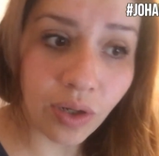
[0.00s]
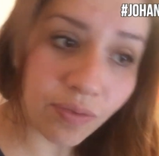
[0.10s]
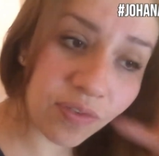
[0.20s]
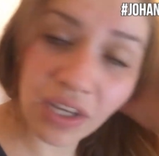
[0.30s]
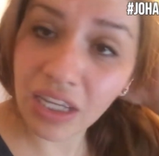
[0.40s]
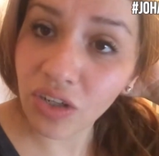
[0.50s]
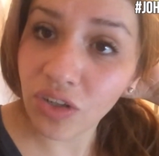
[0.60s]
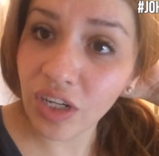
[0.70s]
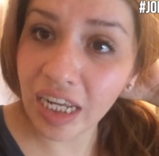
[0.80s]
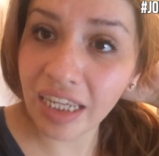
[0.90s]

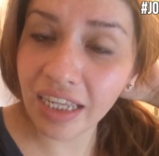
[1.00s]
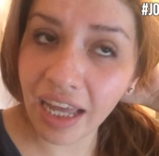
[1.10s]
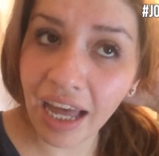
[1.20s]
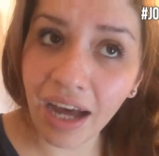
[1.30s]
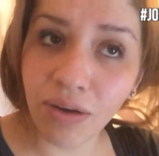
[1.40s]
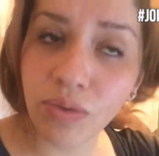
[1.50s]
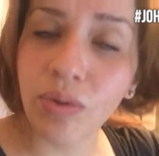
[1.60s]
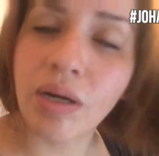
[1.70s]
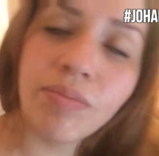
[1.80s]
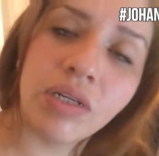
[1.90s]
figuring out
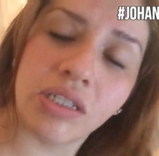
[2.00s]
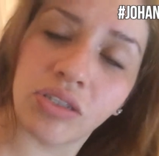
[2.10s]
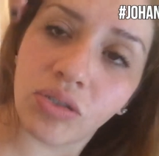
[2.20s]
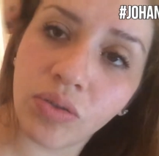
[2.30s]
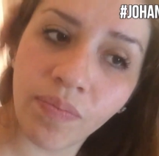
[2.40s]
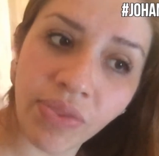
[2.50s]
what I'm gonna do.